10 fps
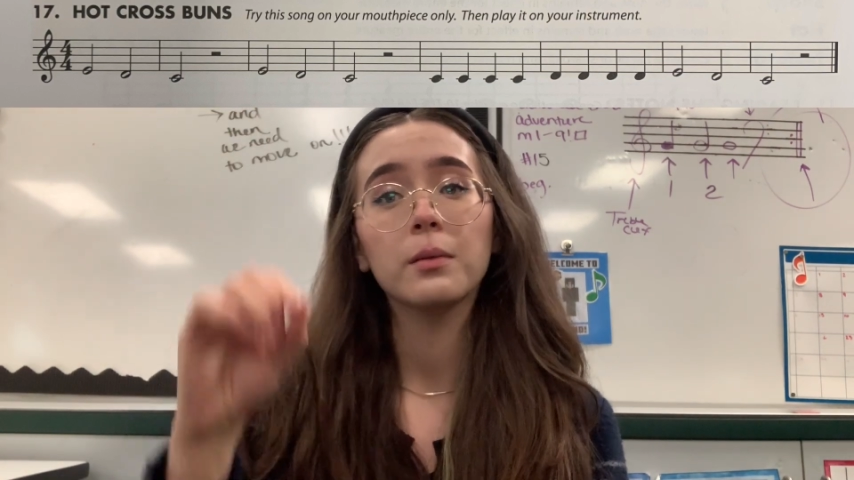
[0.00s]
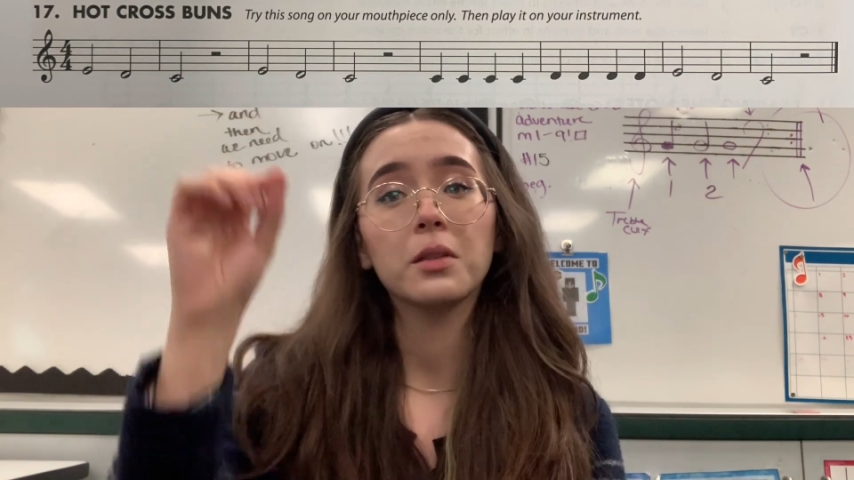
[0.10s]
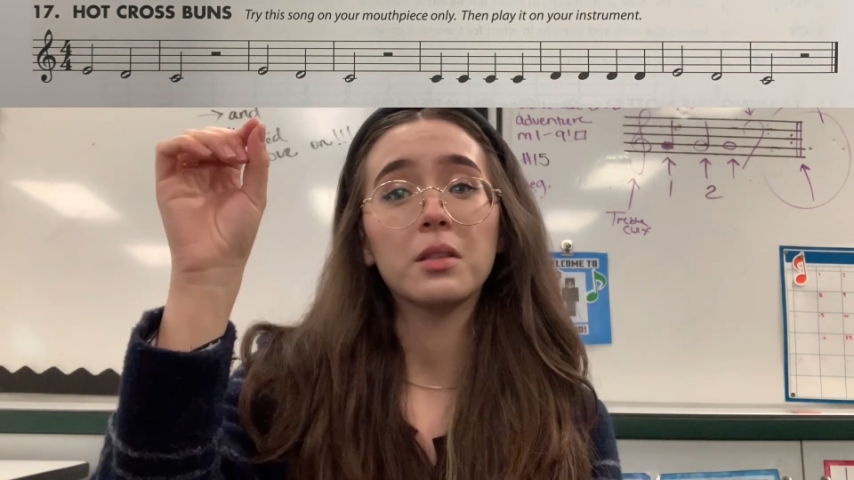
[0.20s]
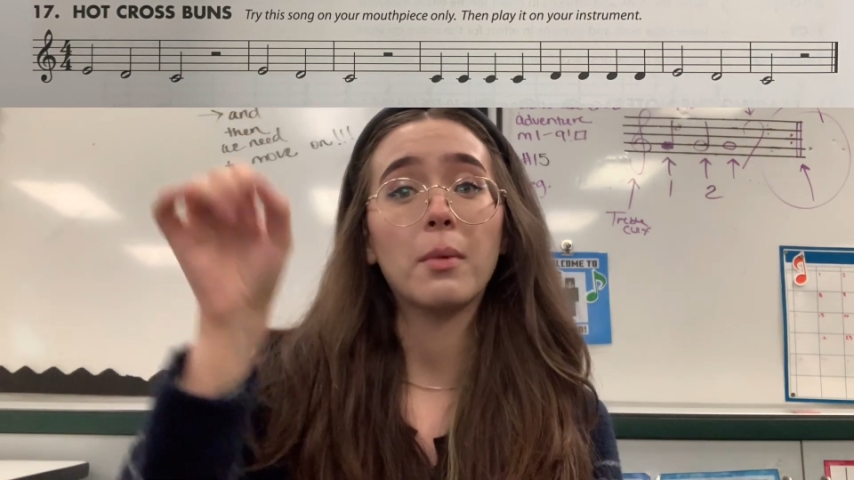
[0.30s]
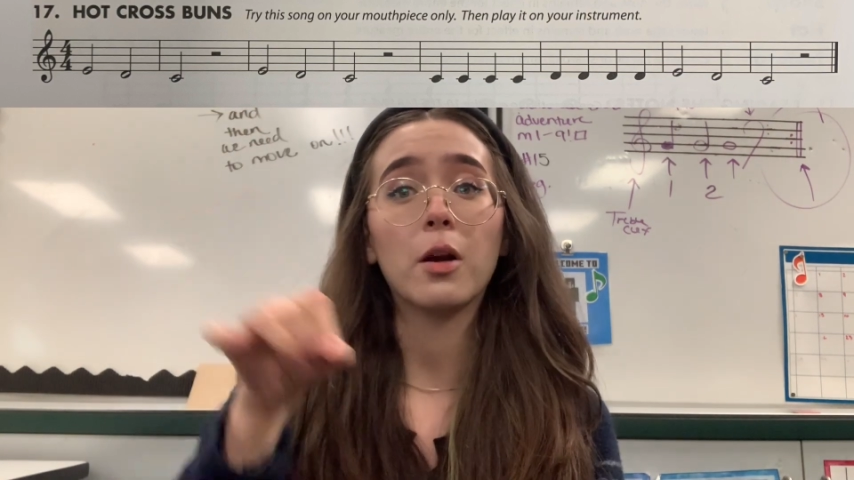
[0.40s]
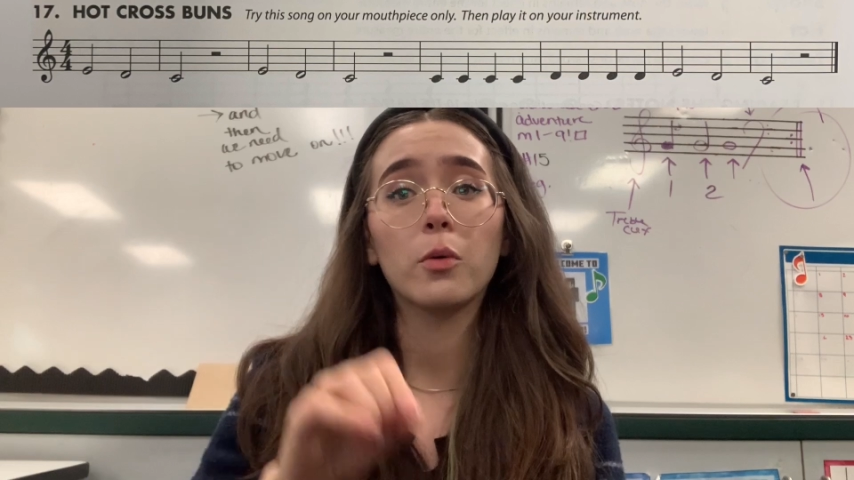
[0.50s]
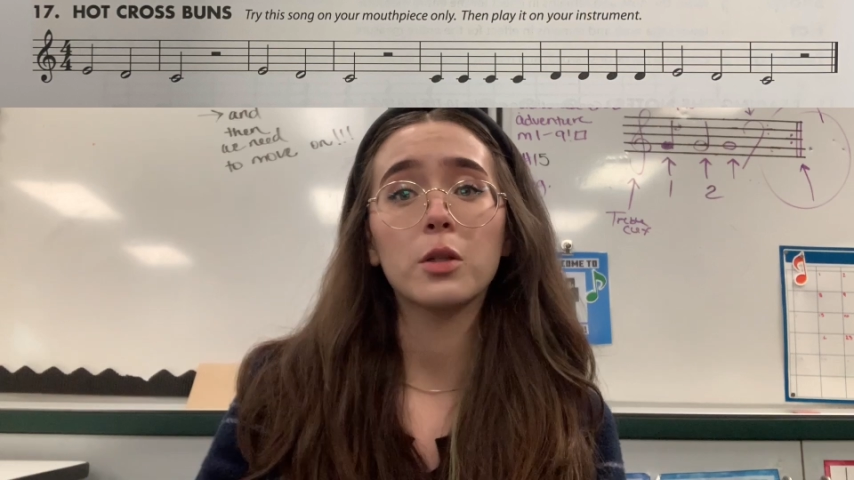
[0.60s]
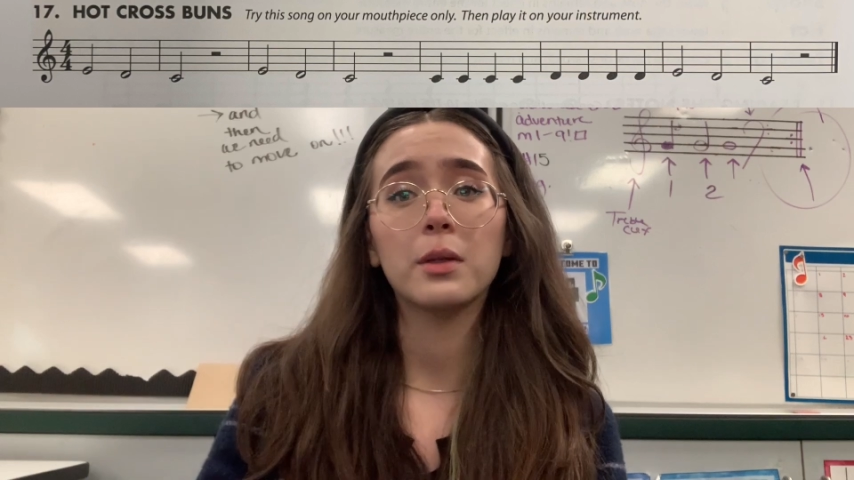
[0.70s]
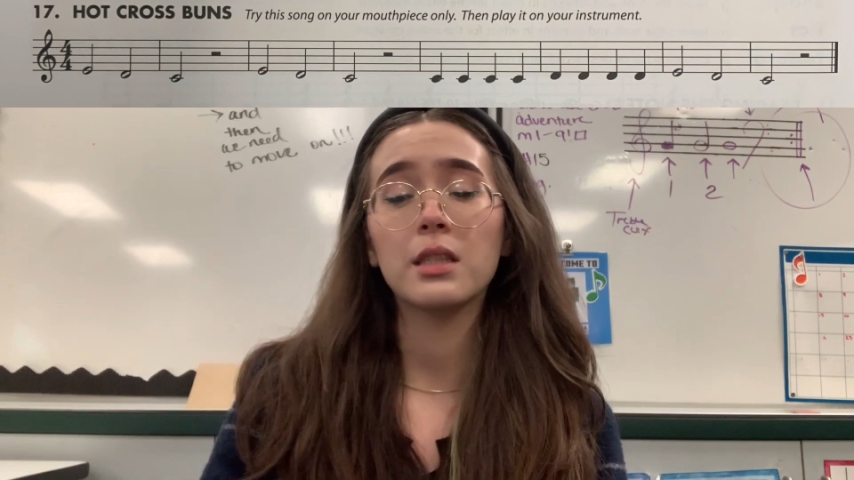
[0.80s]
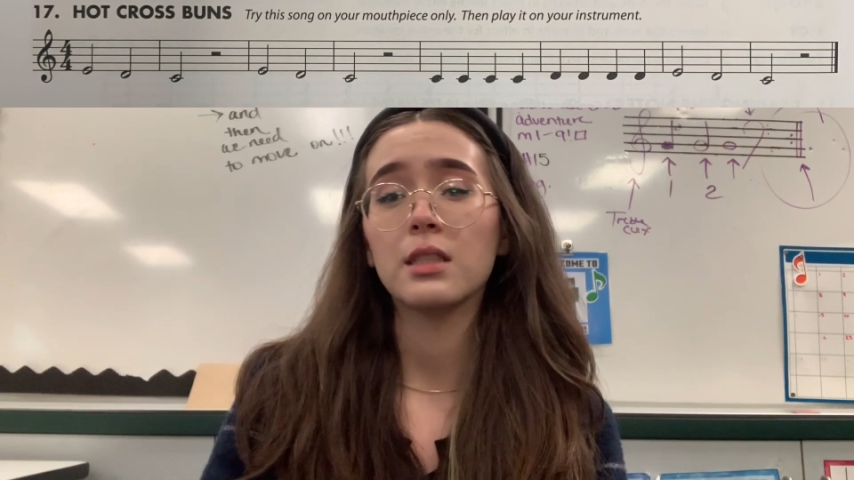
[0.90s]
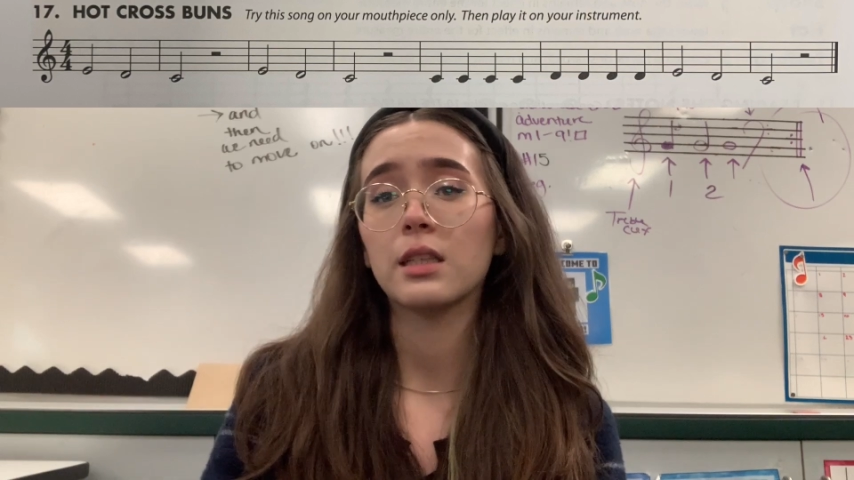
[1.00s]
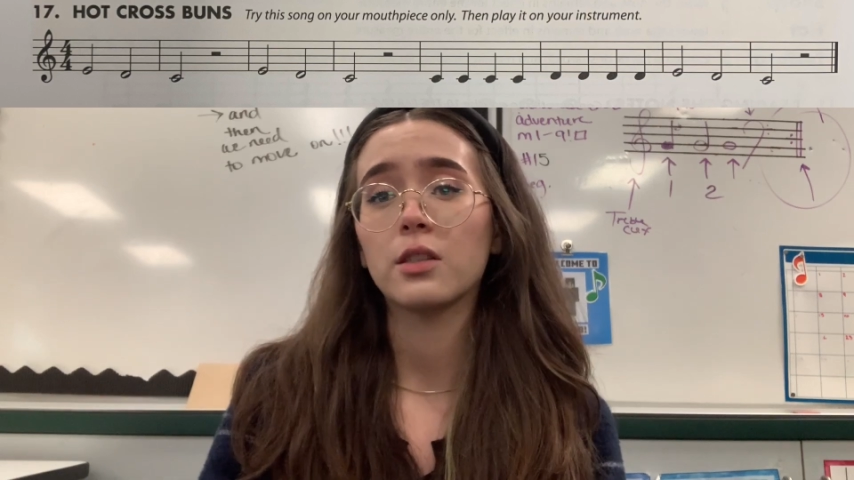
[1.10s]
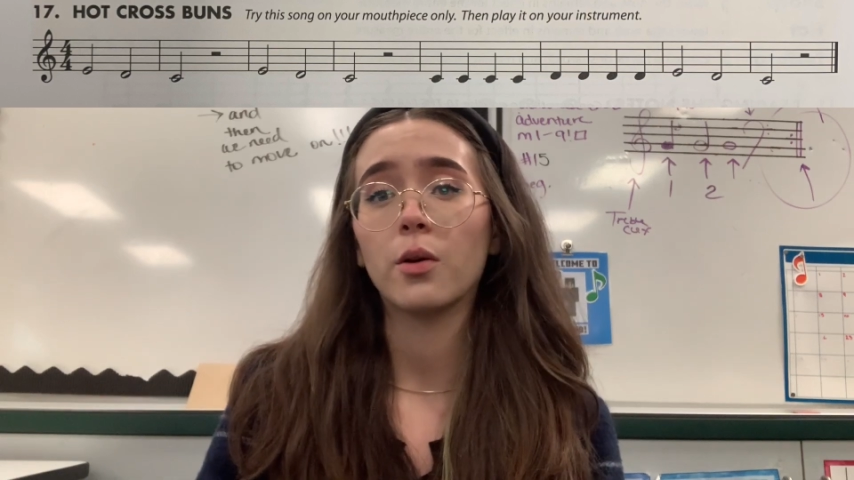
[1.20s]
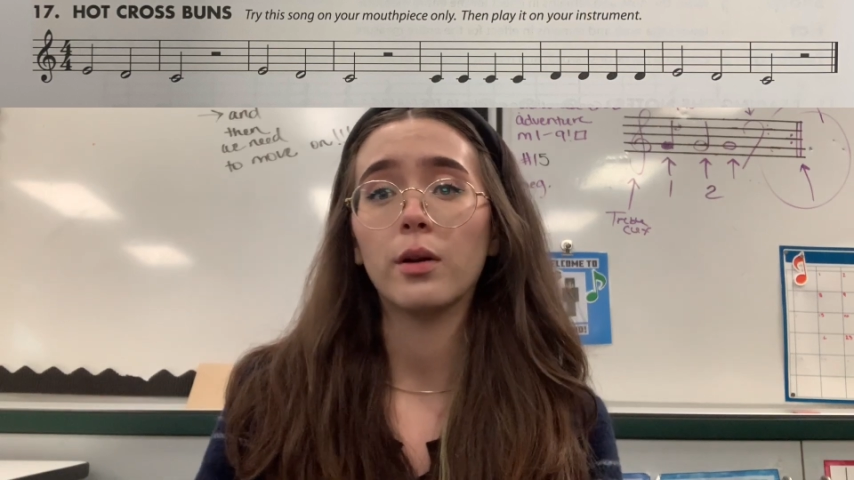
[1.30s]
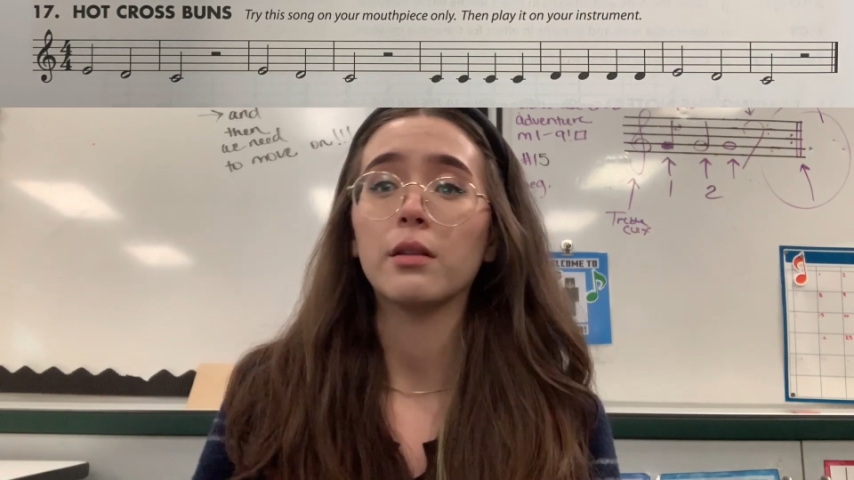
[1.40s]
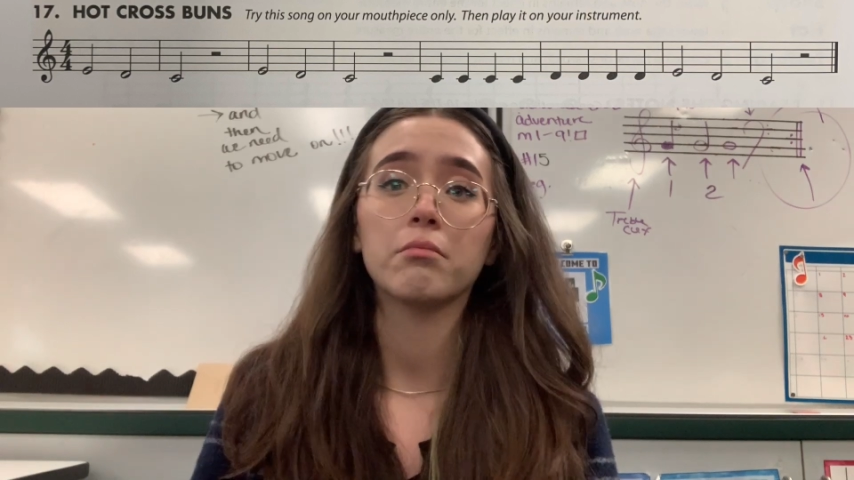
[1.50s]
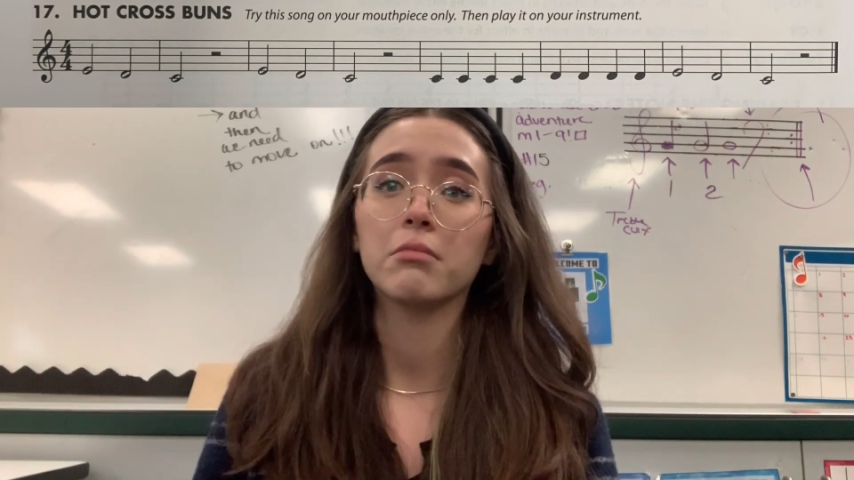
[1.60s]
Doesn't matter which way the stick's going.